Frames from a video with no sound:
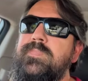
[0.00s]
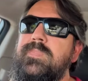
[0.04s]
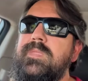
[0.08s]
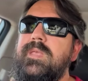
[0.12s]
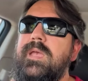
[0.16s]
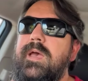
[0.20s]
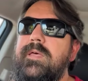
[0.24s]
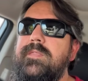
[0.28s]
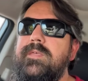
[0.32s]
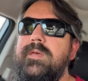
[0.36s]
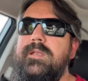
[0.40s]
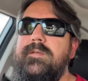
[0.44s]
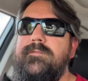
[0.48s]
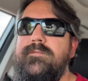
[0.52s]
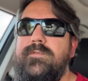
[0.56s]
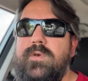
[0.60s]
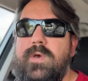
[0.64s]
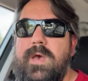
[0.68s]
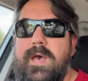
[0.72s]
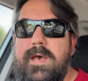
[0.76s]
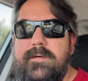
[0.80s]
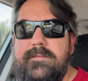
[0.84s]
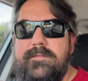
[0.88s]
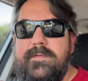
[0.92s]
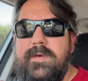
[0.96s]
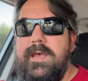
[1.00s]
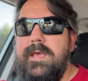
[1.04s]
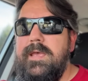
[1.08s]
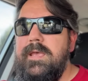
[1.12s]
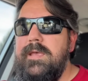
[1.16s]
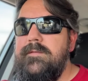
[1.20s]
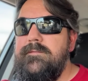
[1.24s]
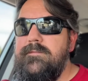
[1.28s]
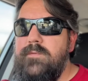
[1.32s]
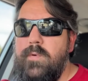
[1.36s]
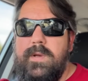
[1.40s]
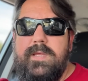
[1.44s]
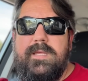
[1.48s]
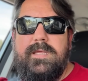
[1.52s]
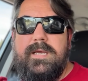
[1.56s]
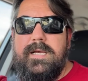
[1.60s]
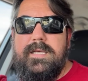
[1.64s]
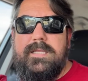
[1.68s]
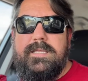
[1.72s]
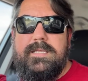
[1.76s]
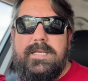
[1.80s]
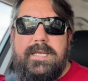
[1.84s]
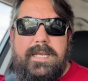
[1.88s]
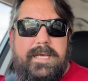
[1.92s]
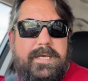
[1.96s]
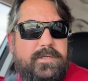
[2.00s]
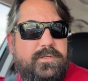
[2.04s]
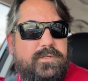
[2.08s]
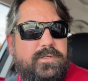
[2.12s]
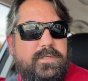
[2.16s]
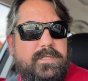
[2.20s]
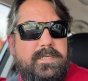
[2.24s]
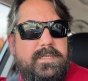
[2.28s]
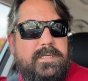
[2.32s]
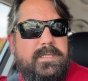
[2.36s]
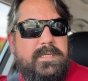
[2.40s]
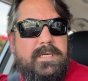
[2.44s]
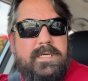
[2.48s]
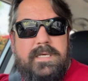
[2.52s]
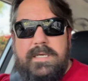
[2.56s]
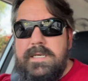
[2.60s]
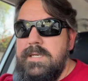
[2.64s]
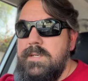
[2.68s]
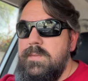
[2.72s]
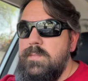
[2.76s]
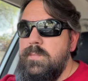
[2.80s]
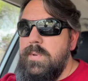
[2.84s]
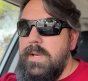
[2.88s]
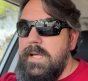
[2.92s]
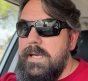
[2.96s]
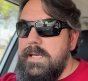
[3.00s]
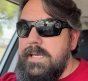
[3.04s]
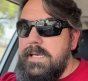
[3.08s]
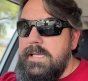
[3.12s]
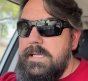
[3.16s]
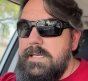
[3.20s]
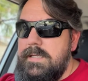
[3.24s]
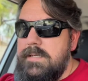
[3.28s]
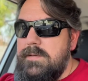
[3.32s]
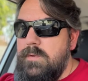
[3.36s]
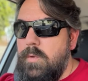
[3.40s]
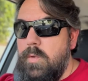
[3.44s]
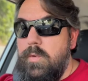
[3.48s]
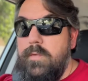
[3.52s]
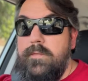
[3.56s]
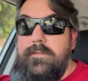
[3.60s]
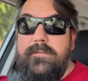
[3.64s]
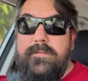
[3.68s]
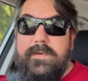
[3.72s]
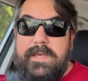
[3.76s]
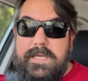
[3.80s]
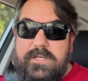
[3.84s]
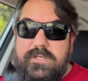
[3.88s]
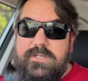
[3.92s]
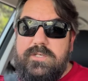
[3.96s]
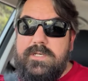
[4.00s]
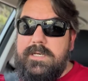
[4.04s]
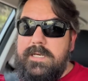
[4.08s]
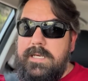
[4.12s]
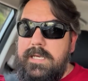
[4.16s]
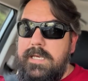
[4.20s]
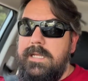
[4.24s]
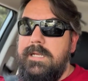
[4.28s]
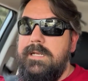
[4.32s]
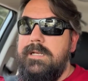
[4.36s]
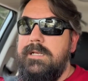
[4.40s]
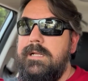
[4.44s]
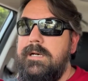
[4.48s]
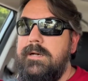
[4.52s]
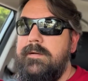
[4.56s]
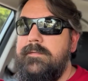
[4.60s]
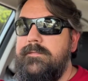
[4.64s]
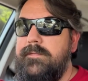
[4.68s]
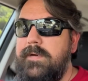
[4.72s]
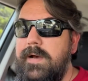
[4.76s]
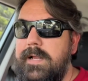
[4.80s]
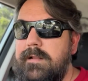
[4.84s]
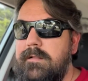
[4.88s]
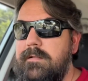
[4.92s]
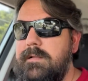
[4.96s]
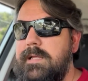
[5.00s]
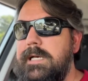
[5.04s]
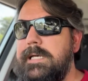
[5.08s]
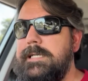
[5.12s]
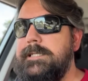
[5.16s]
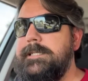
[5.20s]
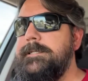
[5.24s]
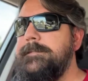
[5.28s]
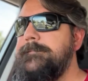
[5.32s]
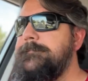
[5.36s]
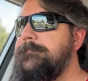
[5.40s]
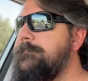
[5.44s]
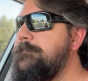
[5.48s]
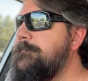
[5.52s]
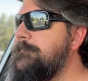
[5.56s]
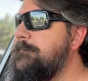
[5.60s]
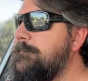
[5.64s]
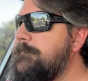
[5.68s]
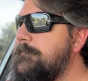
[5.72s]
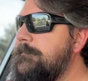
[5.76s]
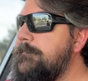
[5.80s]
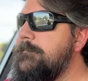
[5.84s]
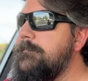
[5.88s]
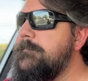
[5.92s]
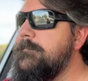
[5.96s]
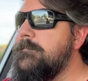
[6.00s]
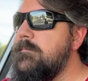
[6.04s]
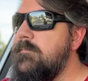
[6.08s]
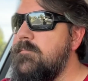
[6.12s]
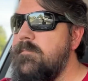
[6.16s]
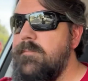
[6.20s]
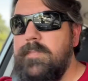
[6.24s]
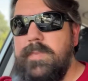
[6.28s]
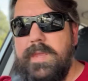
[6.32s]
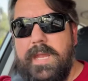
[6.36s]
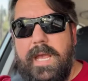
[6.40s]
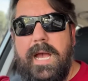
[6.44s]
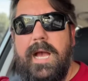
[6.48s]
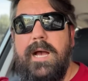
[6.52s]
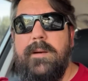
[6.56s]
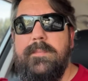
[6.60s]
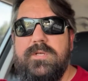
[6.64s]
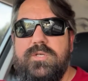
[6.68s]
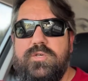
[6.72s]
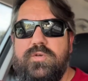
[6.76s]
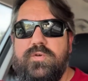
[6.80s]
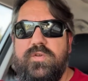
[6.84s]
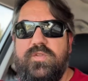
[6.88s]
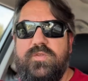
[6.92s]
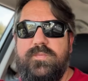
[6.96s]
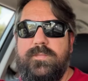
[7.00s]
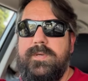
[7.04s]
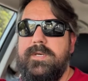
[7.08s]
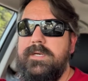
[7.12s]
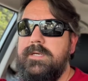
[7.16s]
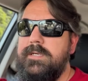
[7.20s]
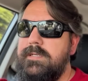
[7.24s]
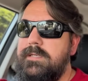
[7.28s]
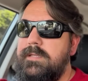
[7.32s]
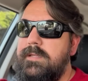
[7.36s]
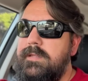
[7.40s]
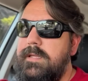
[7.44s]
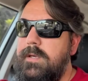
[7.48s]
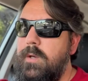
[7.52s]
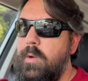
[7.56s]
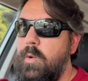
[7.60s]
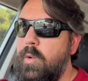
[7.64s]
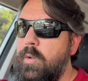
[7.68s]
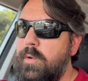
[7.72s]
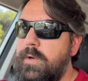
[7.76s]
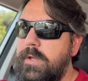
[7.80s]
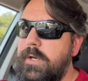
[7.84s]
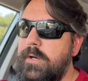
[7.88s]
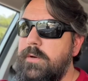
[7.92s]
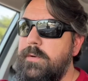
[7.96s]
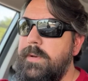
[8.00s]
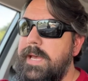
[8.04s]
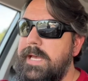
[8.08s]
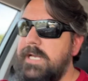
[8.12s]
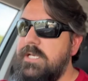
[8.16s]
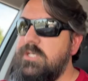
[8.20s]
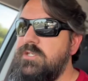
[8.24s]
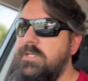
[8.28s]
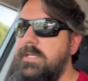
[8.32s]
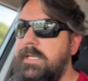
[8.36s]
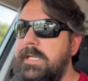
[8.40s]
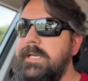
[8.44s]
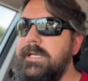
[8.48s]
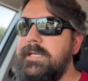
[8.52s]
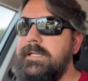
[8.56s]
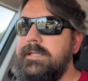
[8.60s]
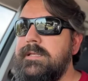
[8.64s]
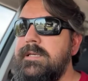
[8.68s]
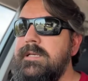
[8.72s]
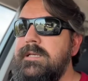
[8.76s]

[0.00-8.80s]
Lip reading: And then if you have a voice isolation plugin or feature in Final Cut, how much crisper the audio actually is.